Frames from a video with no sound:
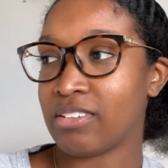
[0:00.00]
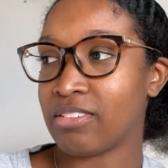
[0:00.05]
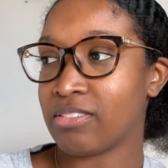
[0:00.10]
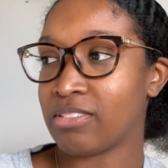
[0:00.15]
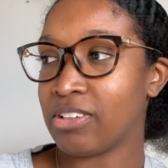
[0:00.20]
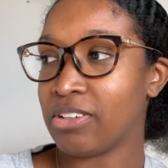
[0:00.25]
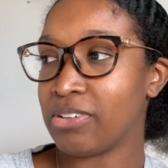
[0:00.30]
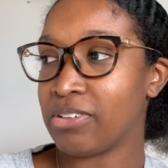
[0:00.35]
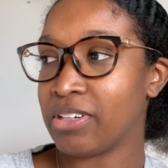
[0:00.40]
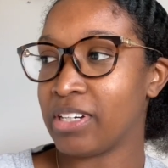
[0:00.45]

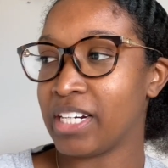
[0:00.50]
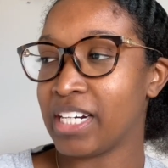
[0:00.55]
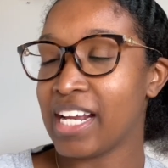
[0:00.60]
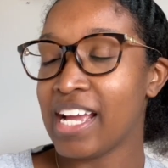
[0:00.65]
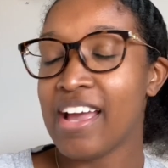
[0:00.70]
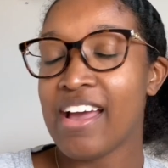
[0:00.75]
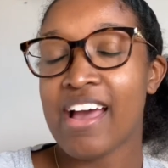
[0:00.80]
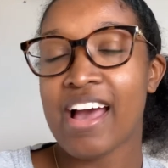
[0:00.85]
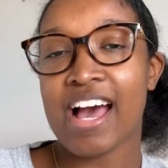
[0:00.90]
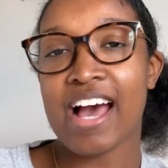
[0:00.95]
Lord,
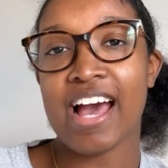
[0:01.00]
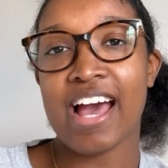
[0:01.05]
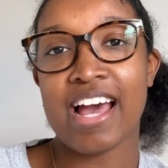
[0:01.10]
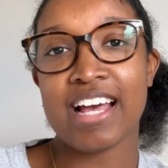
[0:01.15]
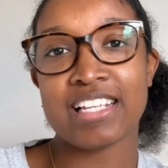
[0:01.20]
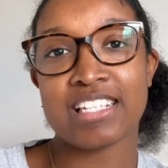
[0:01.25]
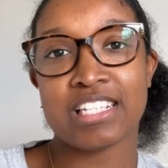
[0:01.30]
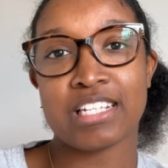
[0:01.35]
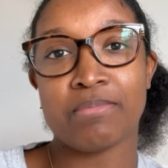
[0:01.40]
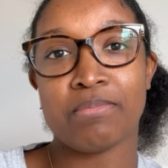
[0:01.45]
I
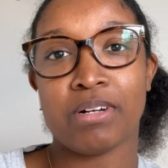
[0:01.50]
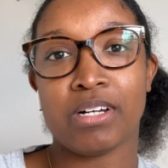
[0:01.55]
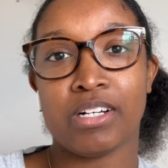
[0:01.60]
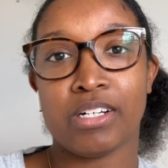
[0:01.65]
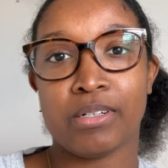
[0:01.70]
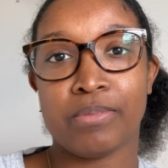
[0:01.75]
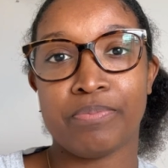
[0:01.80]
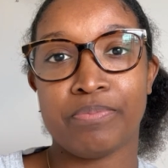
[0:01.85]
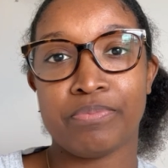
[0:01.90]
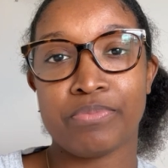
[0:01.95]
had
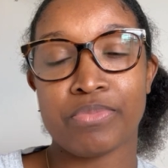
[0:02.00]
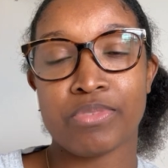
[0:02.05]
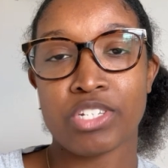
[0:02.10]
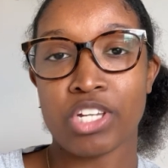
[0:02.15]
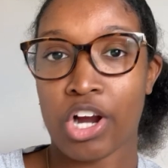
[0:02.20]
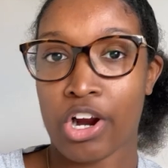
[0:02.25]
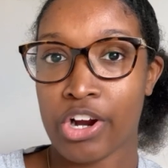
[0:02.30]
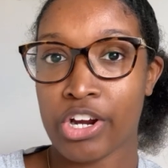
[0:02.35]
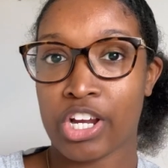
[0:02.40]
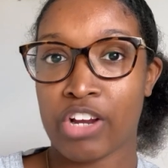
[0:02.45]
some
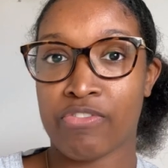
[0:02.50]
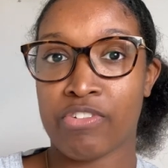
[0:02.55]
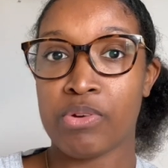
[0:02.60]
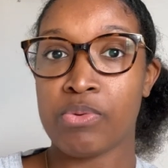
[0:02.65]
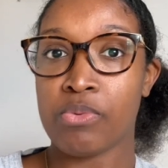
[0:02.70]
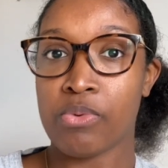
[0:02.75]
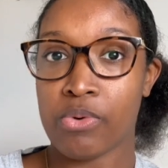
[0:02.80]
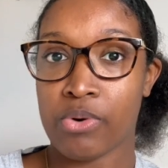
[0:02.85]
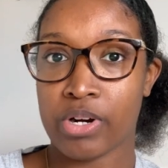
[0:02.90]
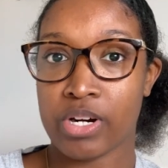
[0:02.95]
Target
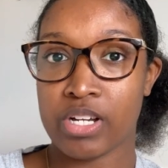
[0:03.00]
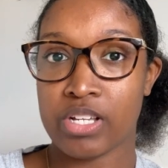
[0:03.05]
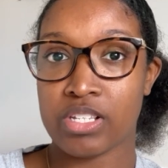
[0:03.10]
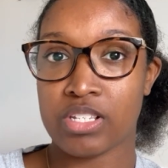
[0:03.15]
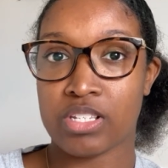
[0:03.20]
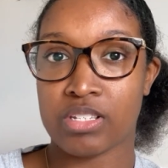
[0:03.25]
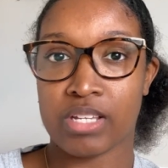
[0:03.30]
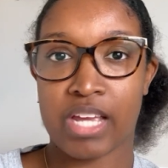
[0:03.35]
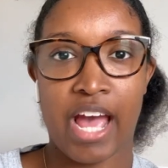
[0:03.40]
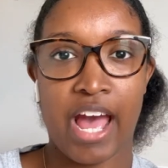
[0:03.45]

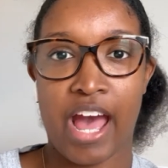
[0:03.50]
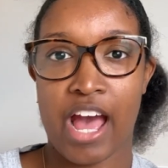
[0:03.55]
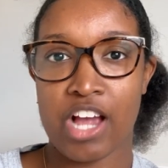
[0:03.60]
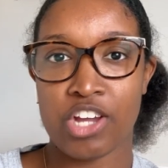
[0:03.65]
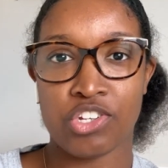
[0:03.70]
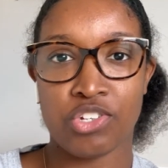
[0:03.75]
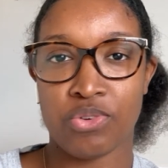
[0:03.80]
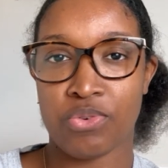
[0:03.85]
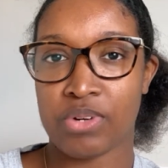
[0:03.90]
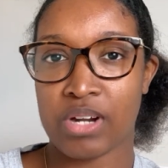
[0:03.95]
rewards
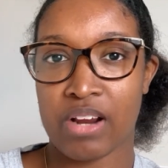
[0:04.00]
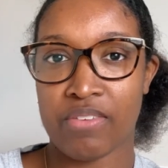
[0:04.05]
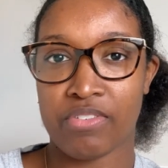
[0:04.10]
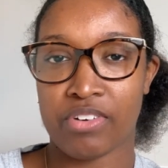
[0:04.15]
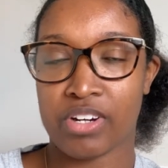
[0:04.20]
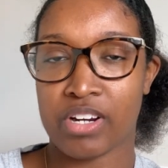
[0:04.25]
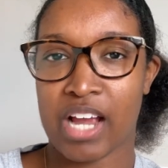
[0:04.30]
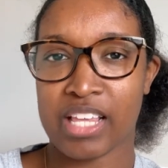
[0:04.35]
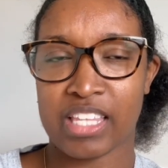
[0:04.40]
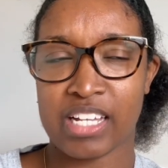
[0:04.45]
cash or
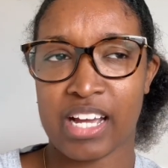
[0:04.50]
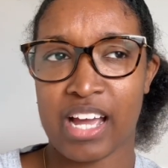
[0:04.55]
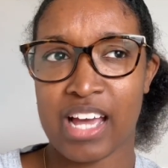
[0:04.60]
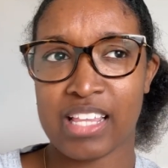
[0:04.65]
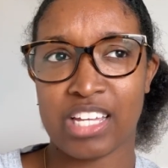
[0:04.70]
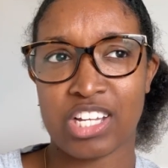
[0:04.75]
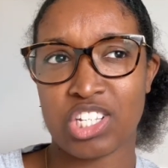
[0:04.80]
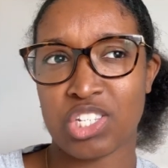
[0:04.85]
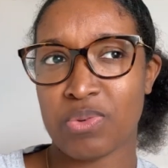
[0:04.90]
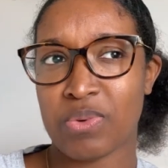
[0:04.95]
whatever. I think I had
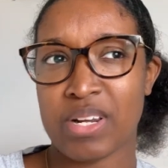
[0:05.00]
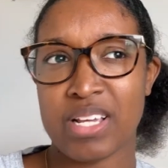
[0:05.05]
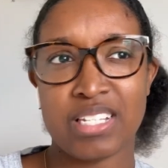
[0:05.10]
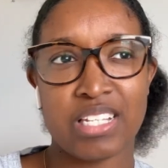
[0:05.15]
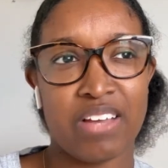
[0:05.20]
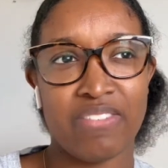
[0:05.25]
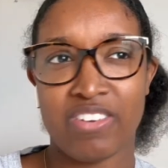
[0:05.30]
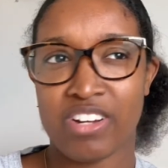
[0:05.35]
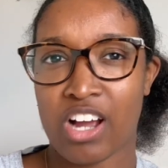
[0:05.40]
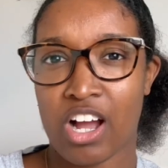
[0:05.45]
like
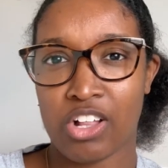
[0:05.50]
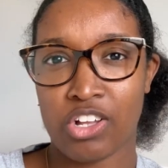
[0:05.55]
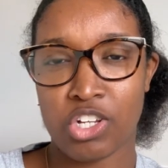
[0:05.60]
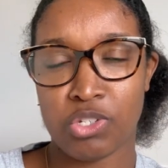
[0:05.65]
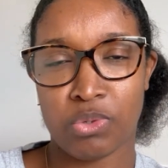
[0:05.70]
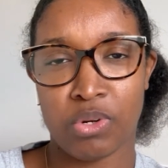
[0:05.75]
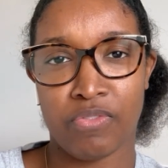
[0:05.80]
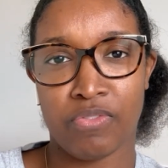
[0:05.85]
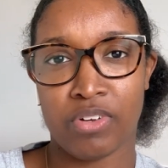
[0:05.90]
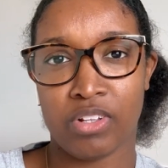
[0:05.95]
$27
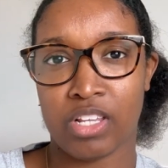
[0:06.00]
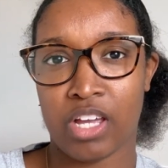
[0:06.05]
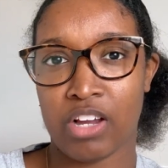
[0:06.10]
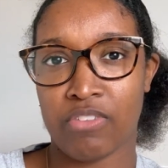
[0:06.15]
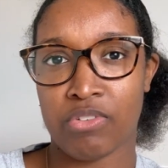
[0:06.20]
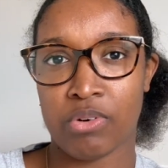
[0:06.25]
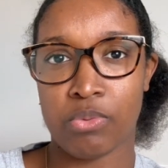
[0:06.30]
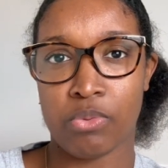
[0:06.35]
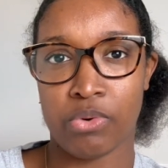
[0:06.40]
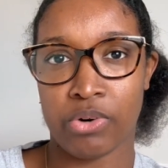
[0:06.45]
worth of like
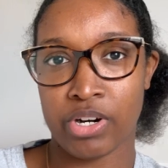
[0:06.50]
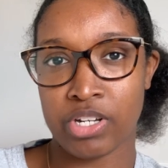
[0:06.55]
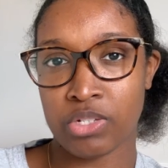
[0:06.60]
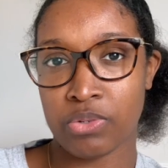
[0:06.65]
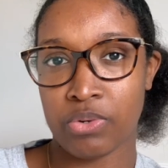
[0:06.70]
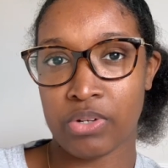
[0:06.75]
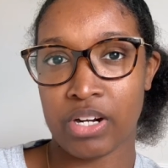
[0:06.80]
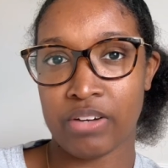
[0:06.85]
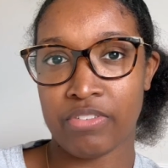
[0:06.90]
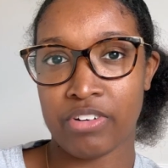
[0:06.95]
rewards or
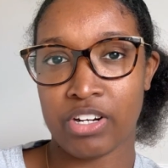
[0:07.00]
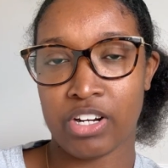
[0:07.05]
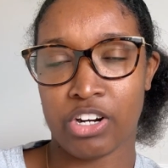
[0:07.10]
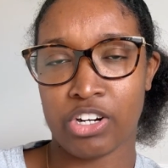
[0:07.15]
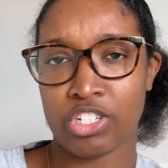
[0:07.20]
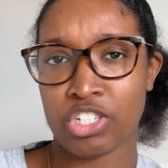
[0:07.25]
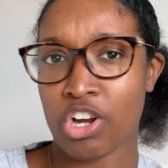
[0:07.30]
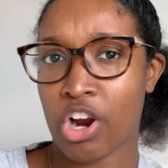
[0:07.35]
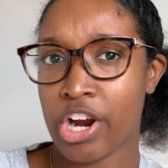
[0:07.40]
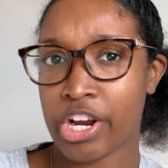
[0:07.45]
whatever, or
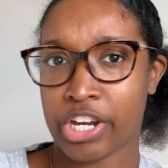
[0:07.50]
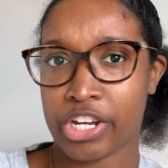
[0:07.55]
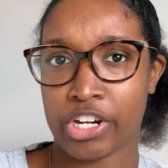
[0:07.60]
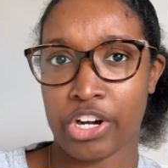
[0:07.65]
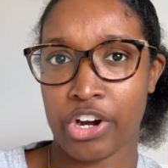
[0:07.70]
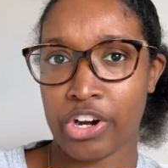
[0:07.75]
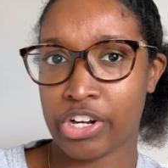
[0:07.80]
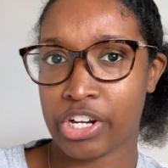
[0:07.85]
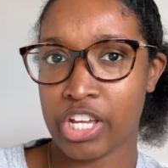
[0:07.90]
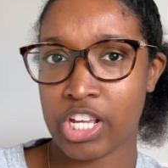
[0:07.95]
Target
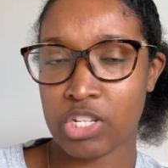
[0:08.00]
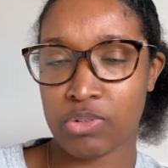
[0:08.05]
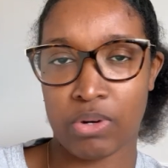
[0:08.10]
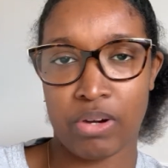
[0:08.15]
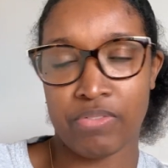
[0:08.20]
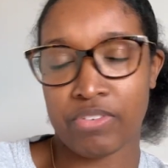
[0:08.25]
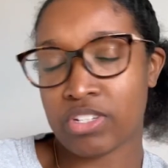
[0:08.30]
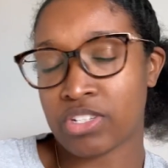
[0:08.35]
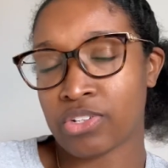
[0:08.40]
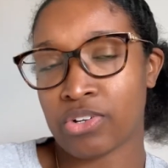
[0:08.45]
earnings,
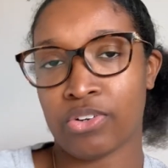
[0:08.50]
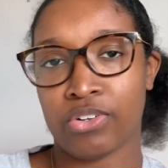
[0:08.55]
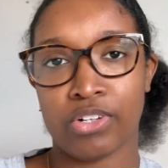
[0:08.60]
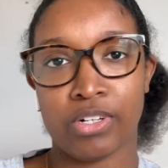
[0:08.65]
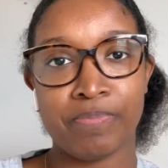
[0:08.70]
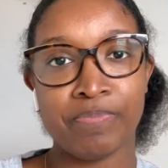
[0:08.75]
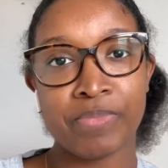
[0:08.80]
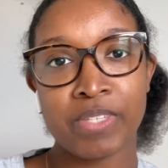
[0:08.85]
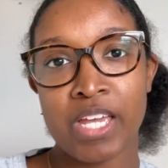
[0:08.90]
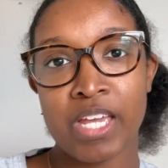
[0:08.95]
whatever it's called.